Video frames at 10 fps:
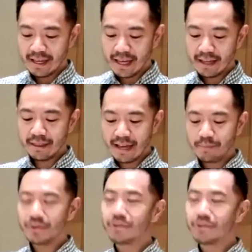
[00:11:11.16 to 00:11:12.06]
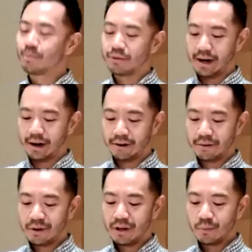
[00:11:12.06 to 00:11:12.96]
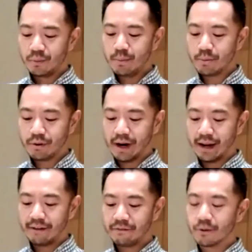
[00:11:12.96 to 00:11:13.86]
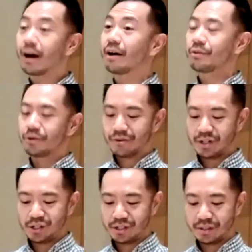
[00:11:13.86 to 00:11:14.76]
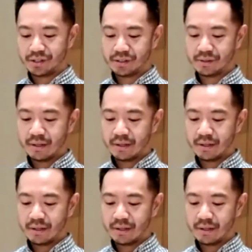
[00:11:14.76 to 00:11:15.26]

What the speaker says: In that beautiful prayer, we pray for other Christians.